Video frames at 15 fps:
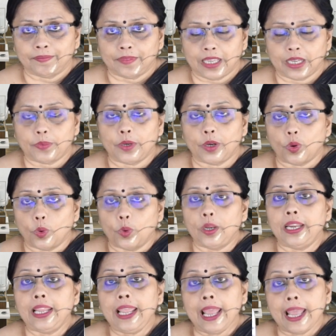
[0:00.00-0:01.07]
It will
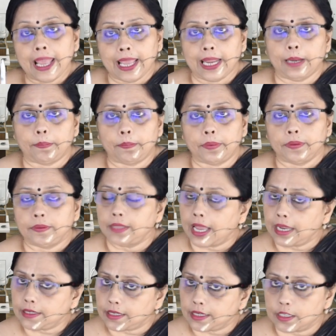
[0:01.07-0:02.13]
only help.
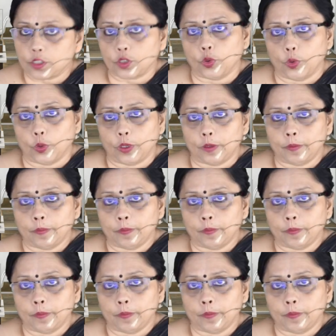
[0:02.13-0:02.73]
That is all.